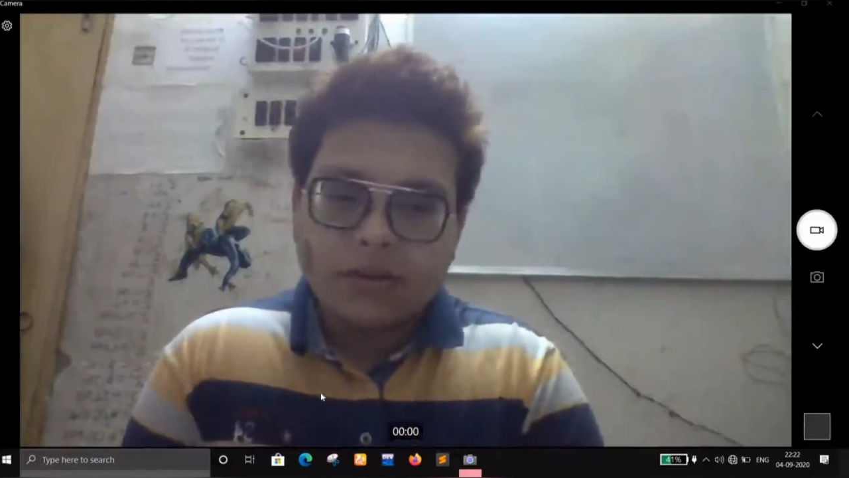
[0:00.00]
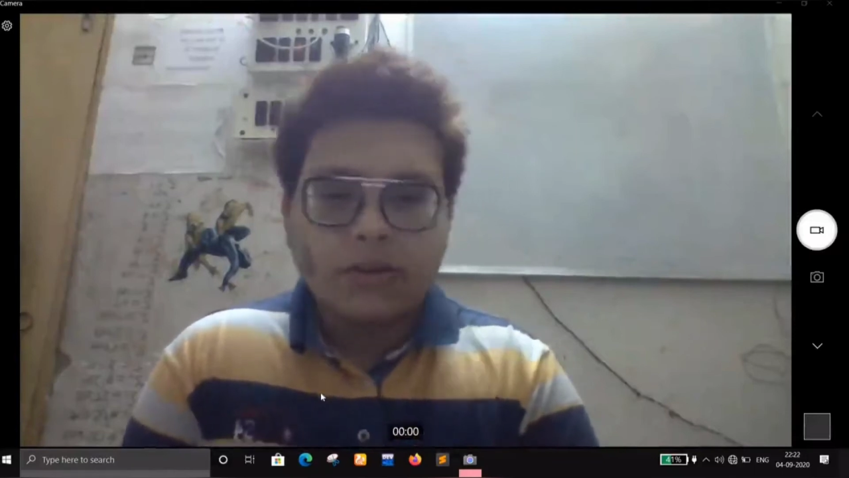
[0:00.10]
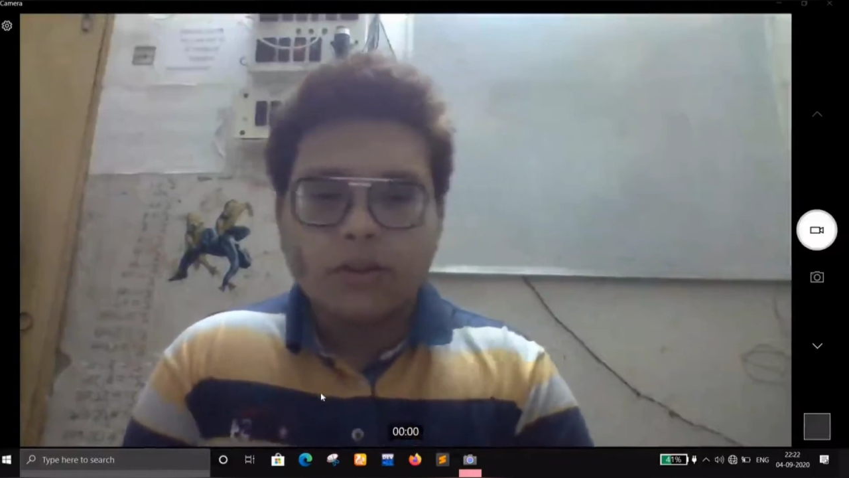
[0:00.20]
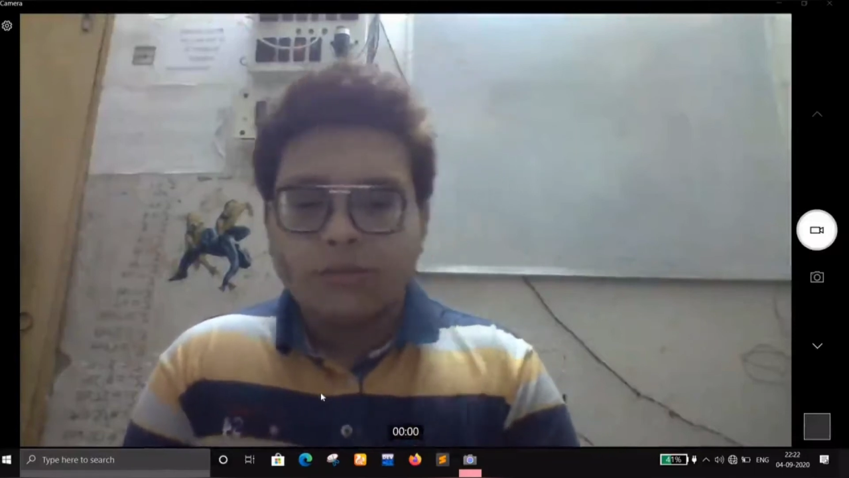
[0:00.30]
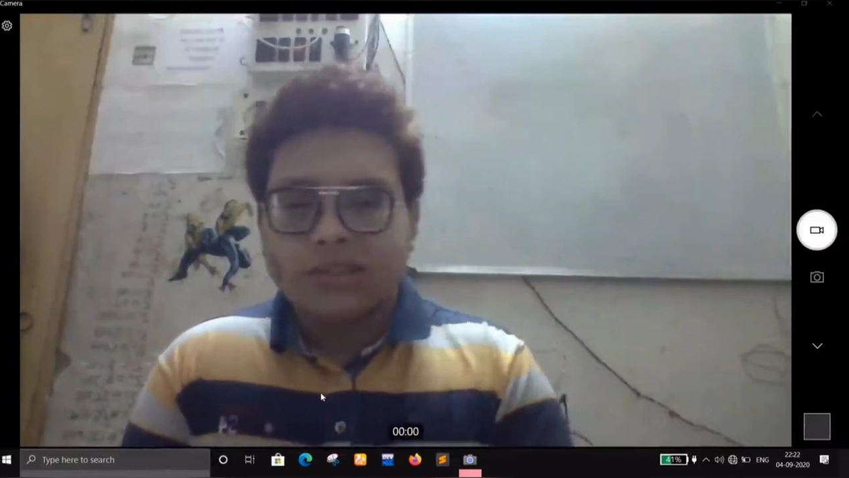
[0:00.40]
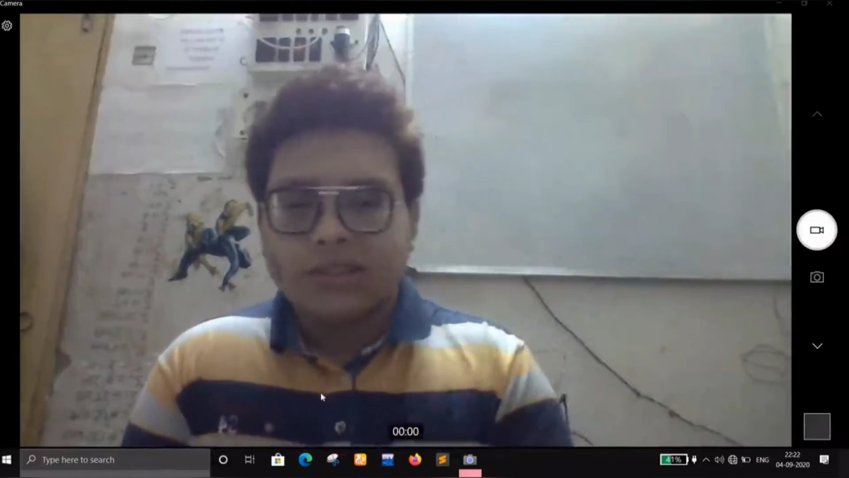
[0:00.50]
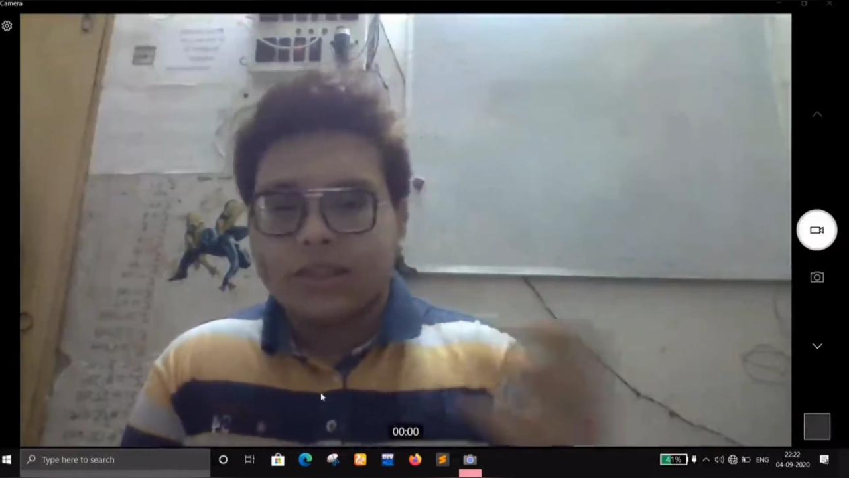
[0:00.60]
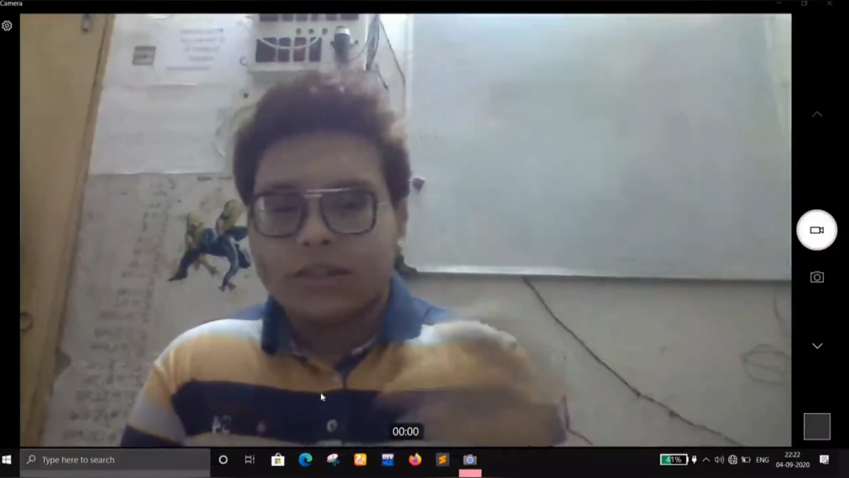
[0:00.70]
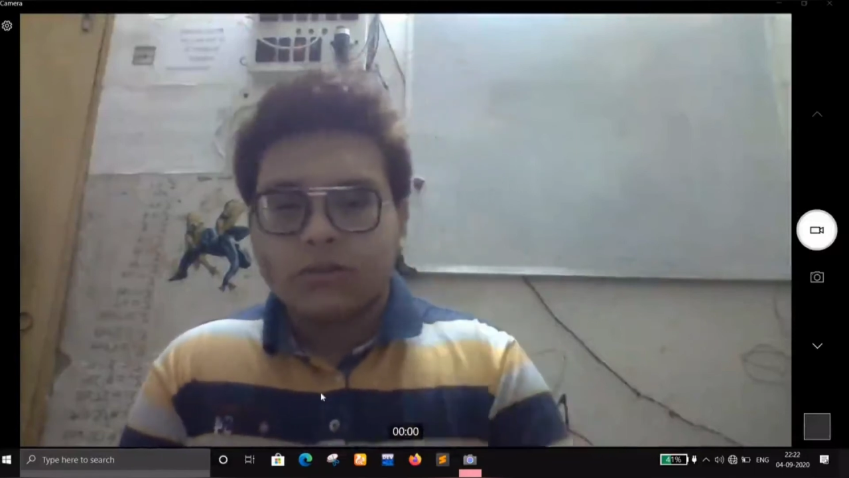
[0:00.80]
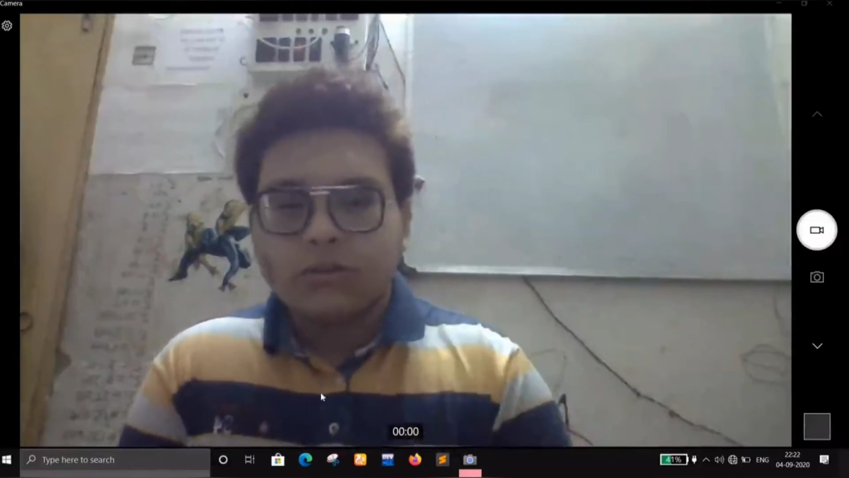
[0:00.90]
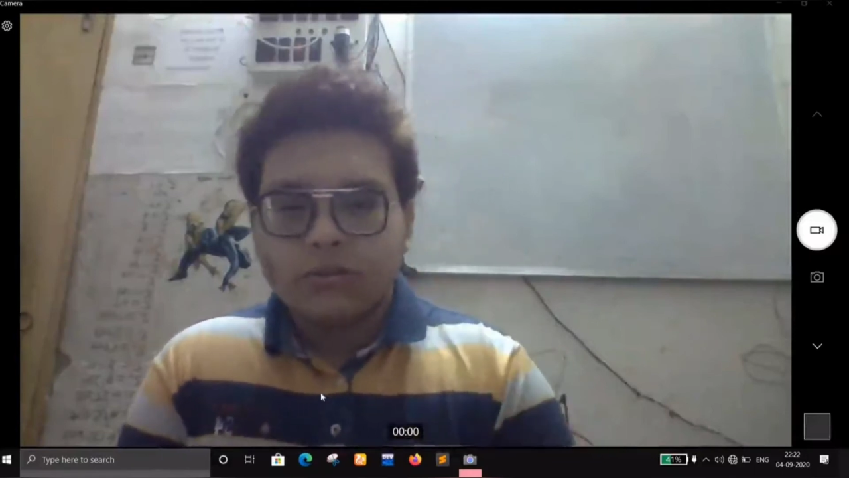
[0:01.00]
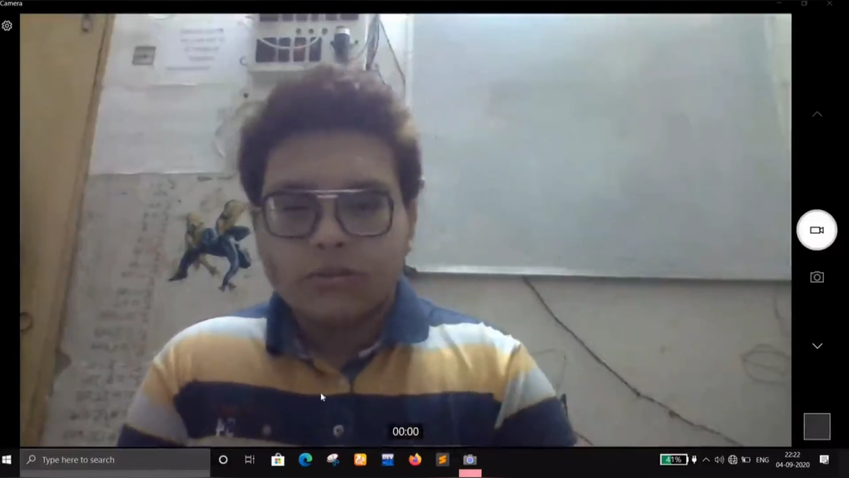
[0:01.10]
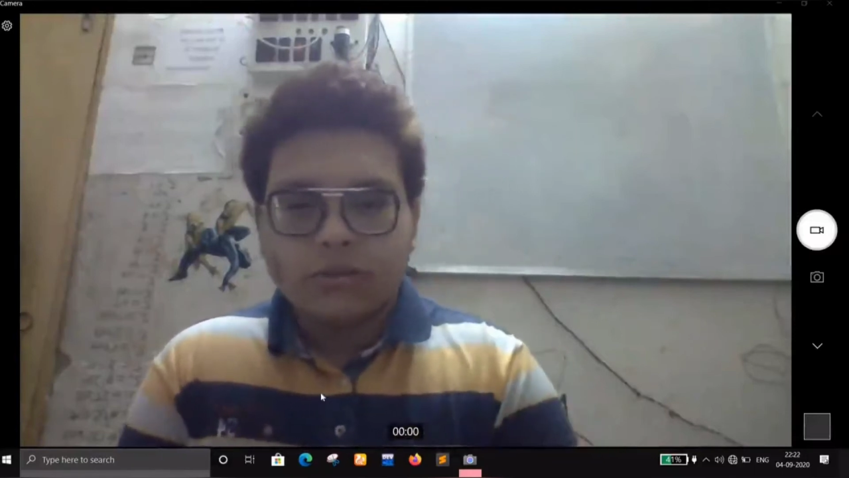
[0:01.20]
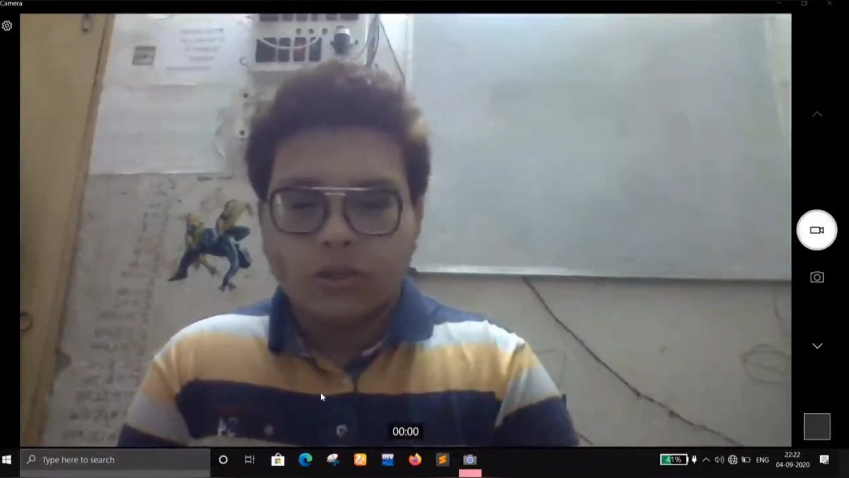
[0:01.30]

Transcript: So you may say true,